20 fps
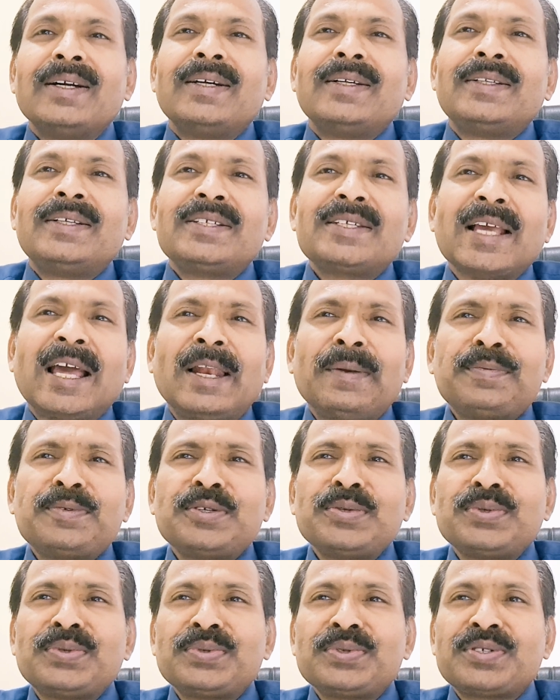This helps
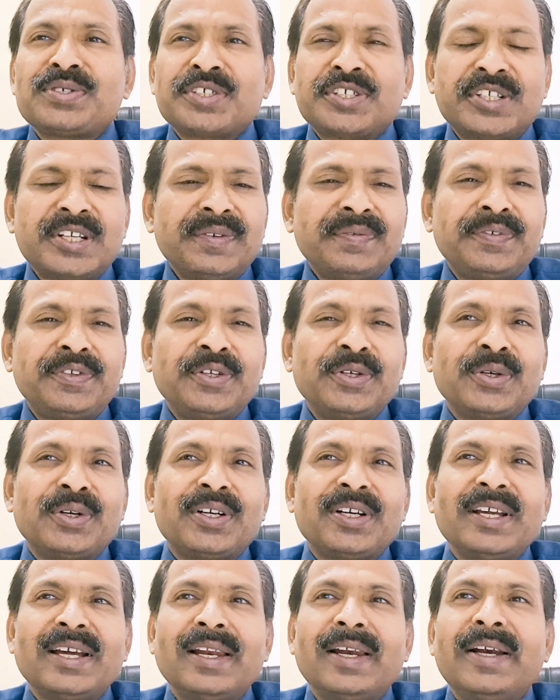you to shift your
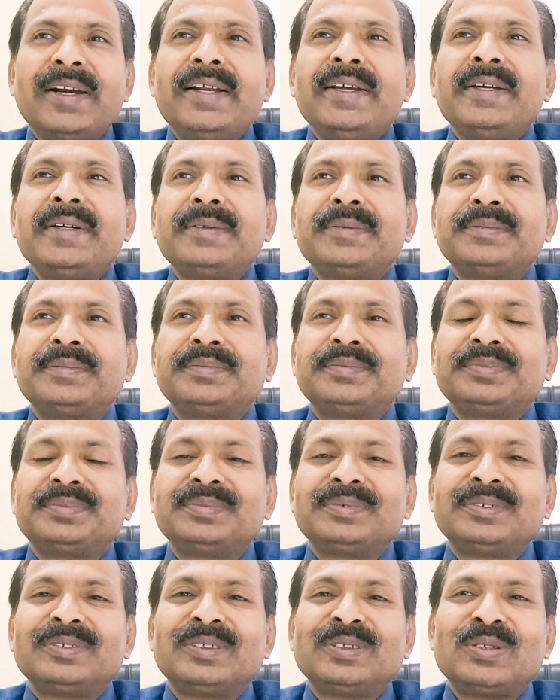reality
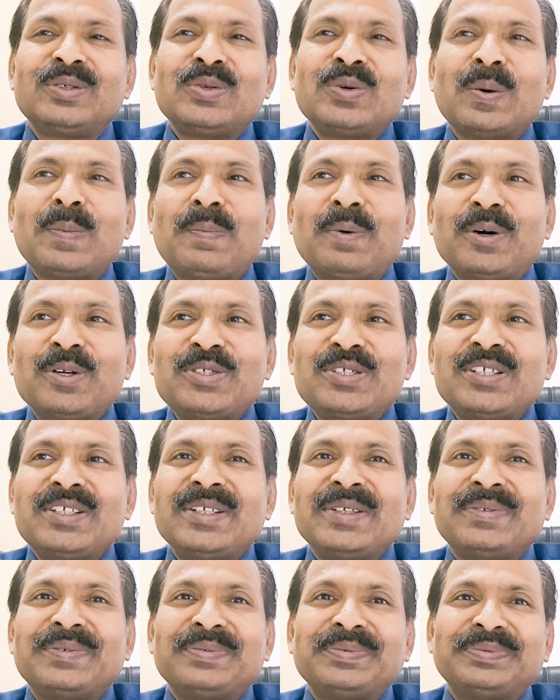to a
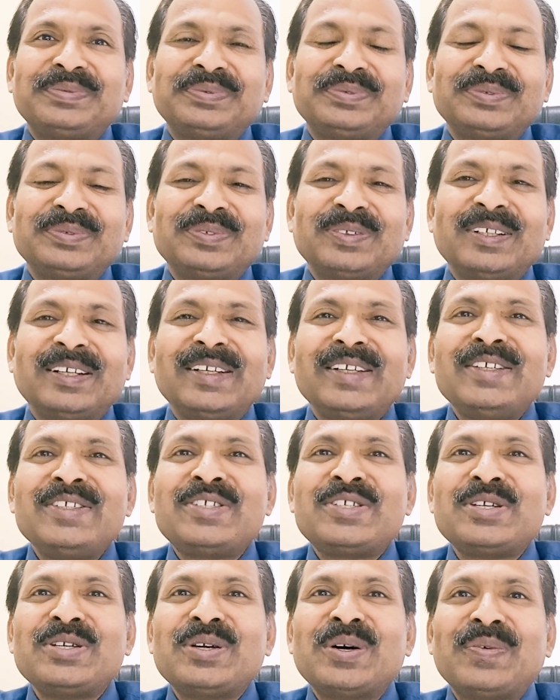positive one
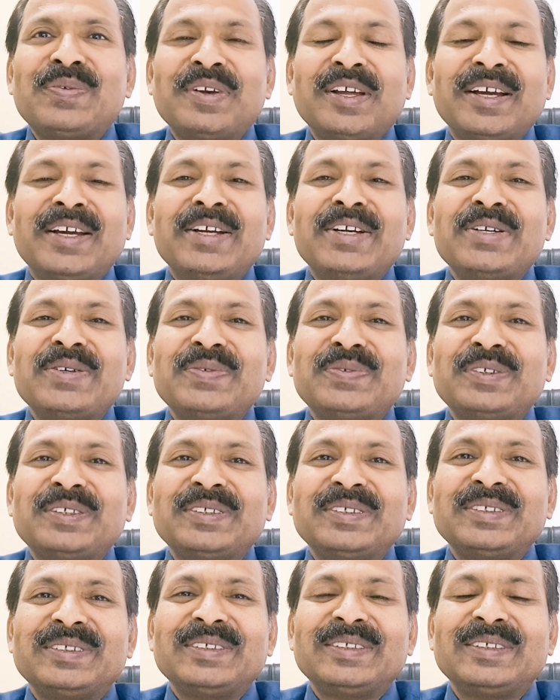instead of negative one.
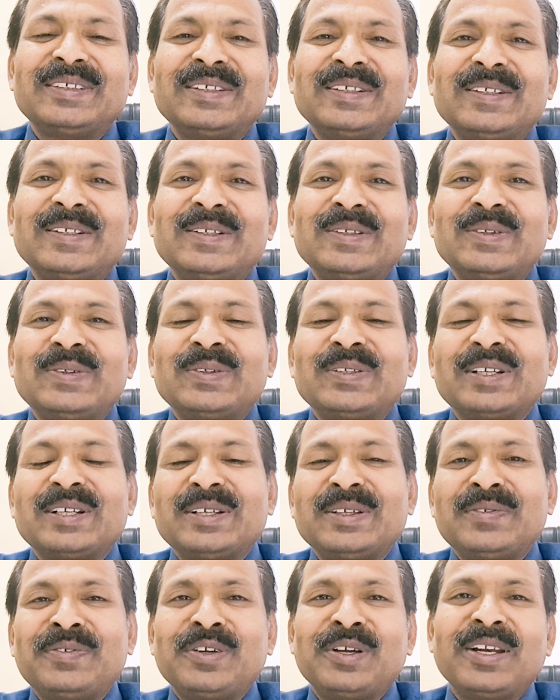Okay,
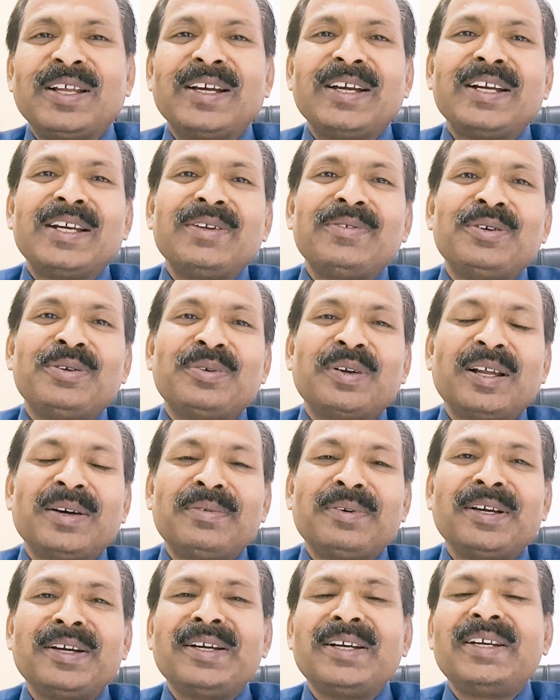if you are negative, you will have
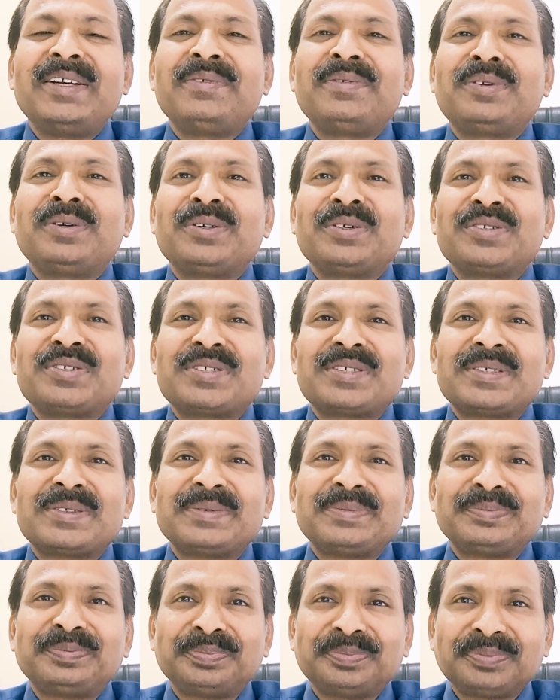negative thoughts.
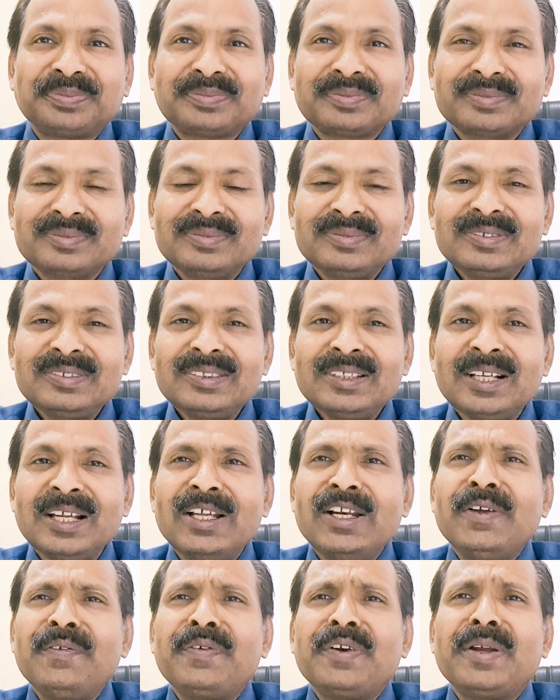
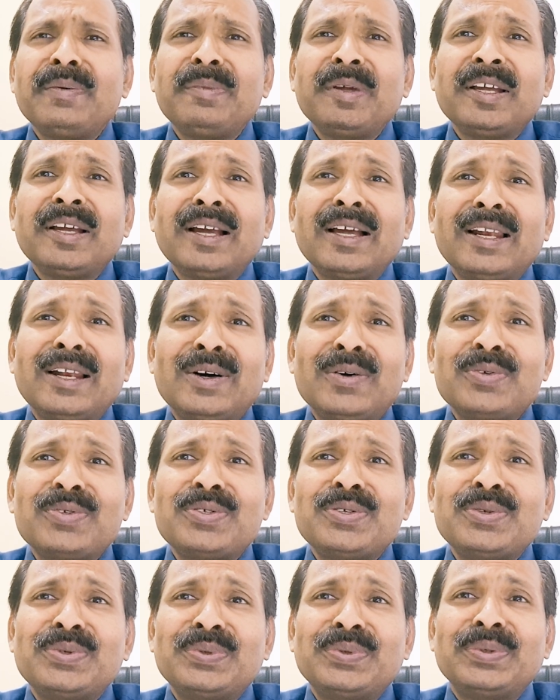Reframing allows
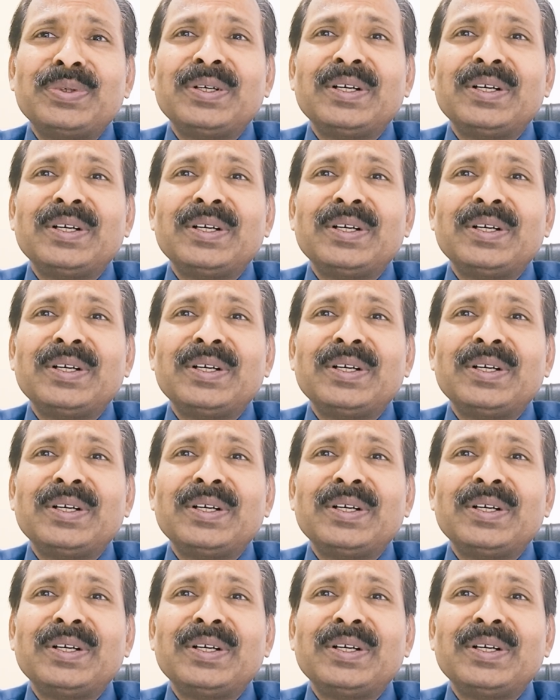you